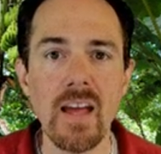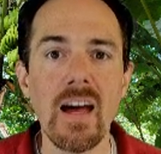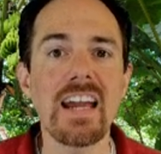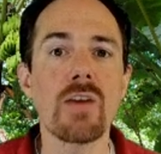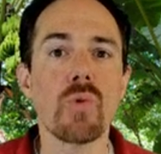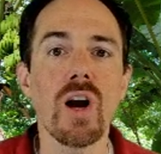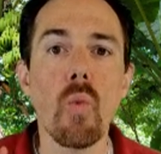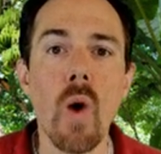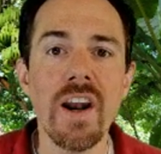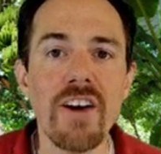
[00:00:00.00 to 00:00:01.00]
Again, we're at
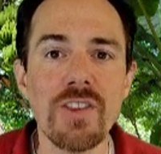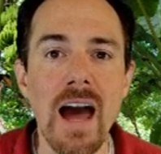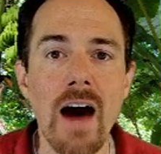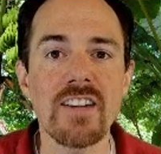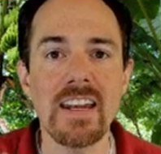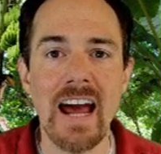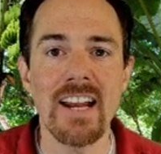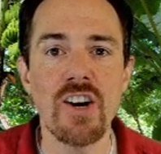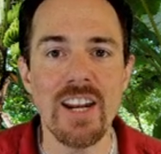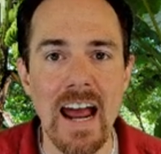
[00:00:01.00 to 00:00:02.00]

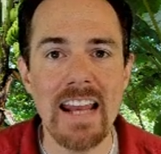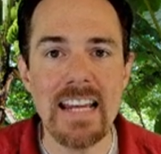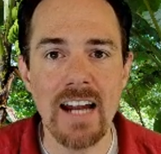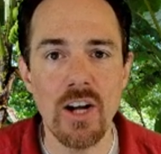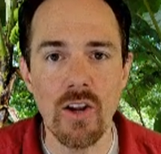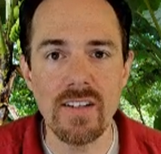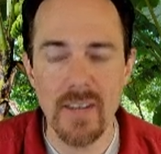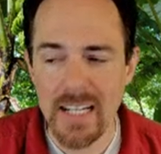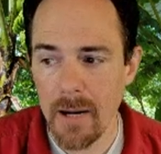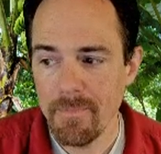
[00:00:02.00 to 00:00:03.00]
$100,999 of
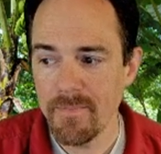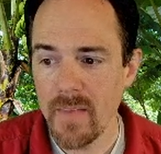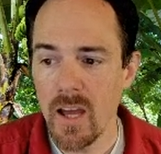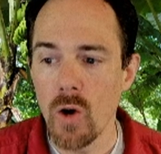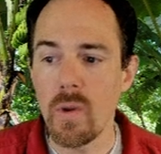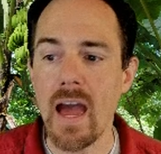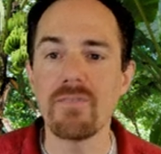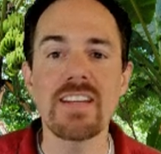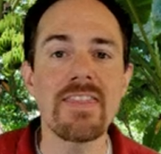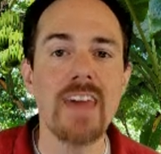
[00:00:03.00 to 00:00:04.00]
income. We have
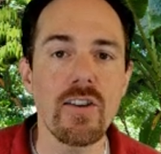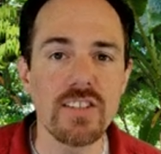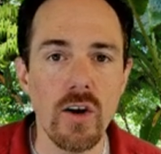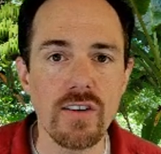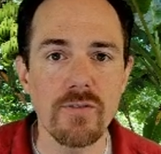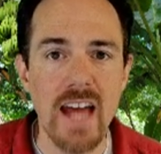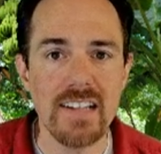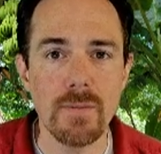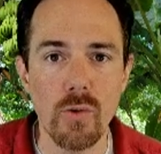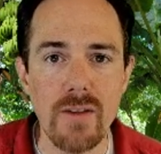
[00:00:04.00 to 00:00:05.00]
$10,000 of
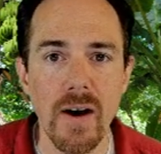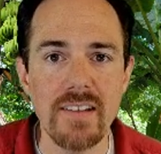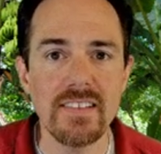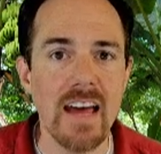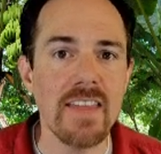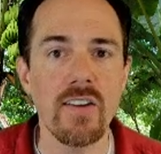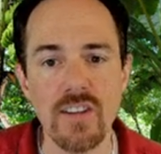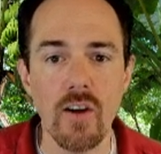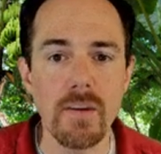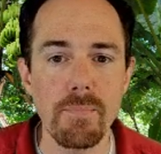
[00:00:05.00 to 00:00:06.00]
taxable refunds,
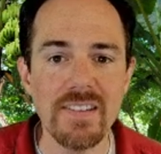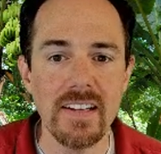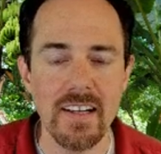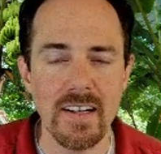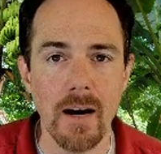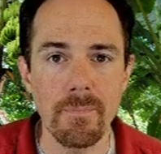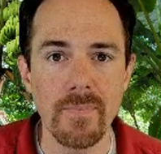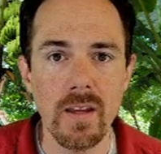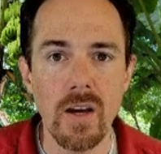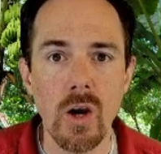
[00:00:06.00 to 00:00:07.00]
$10,000 of business income,
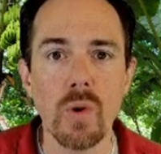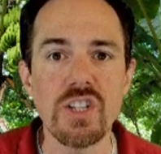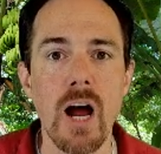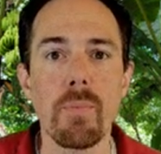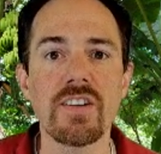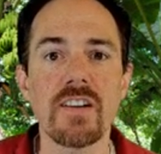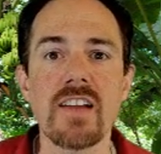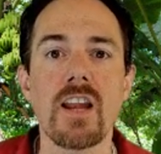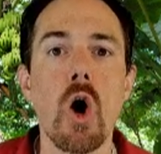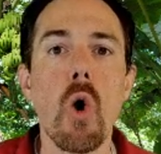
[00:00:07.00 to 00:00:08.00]
which now puts us
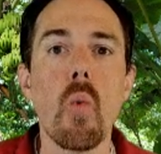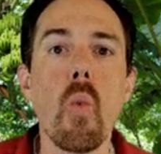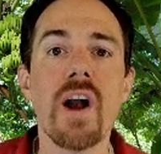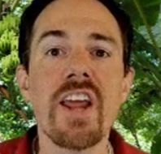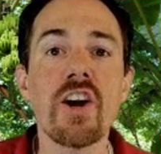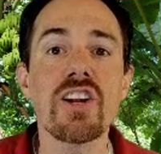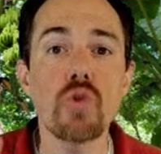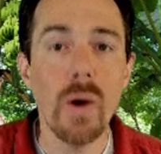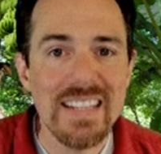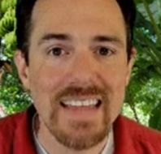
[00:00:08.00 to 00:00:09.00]
at
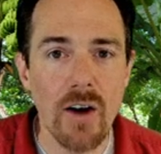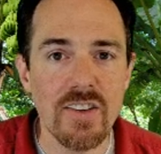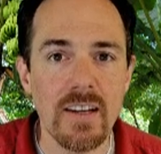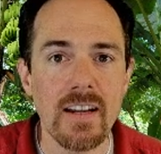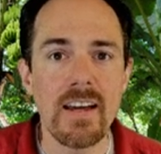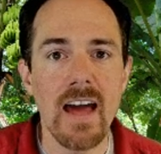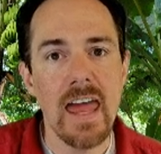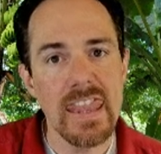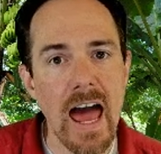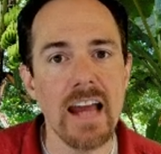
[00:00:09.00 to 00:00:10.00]

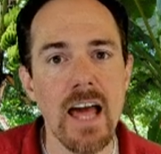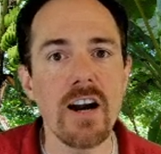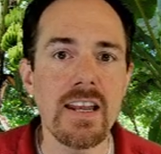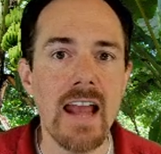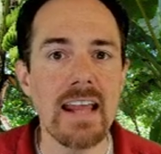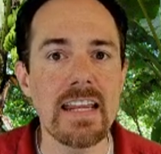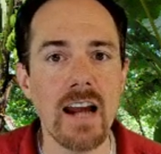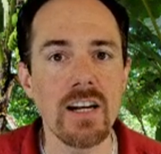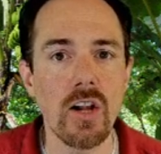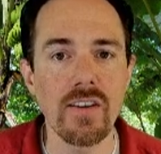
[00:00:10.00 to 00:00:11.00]

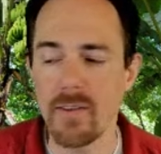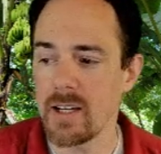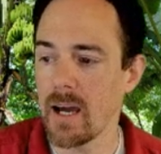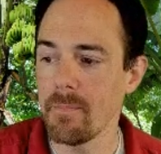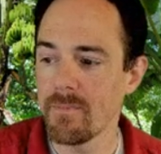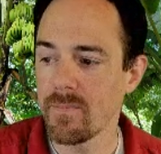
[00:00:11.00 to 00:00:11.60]
$120,999 of income.